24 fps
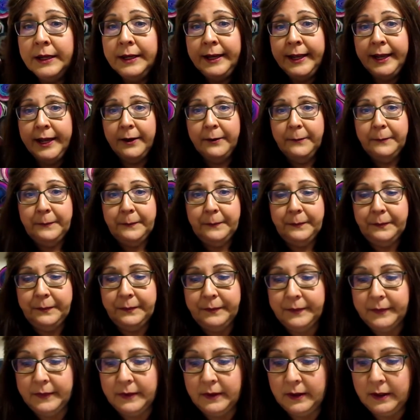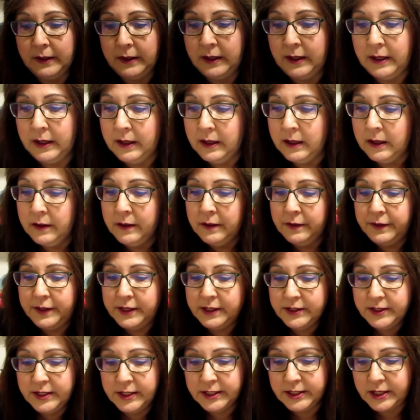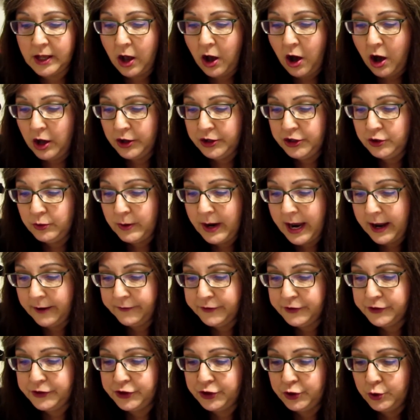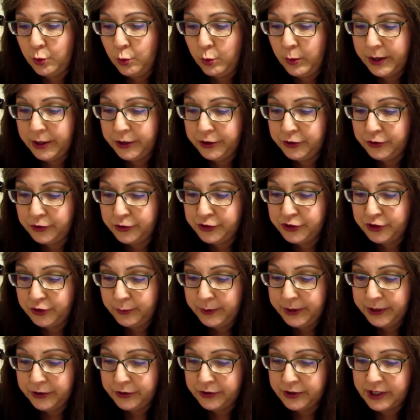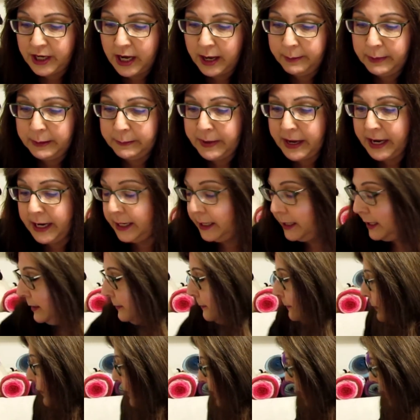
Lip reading: Now, this is all you have to do when you're doing your diamond painting.